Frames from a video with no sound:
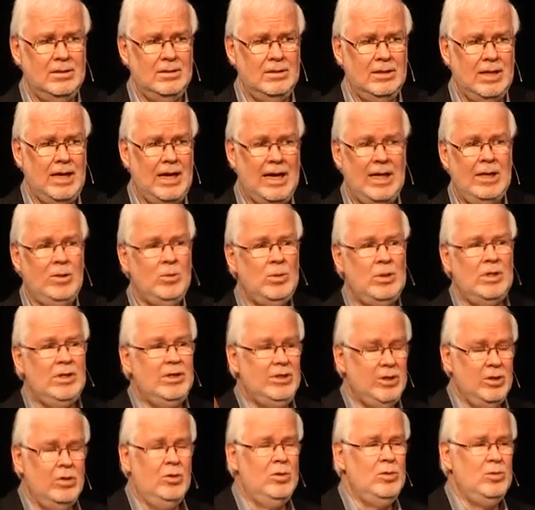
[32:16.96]
I will
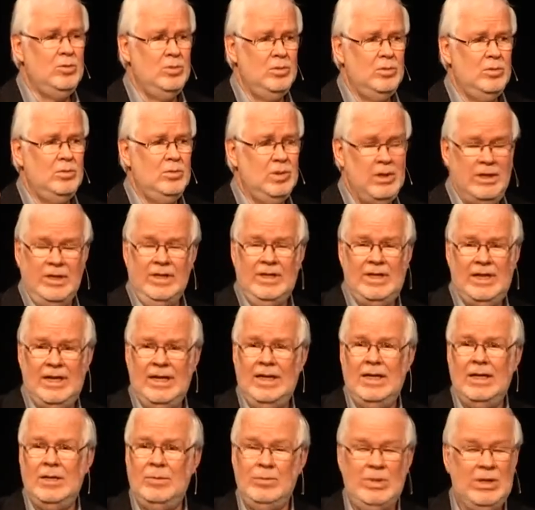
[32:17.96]
go one
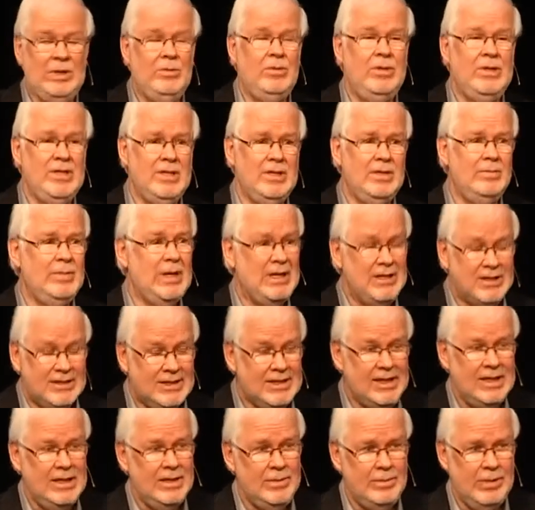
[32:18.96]
day and be with him. I'll
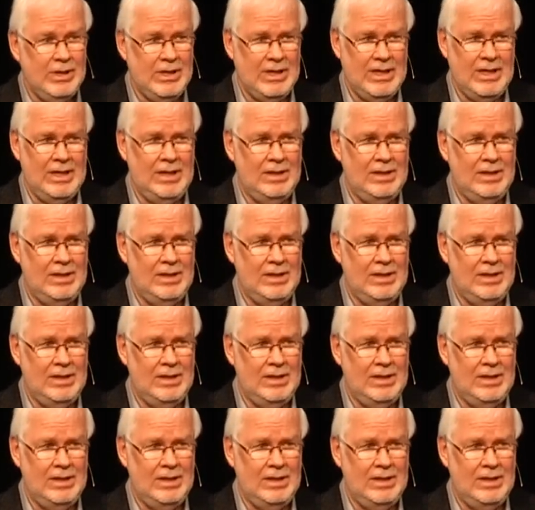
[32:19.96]
see him again.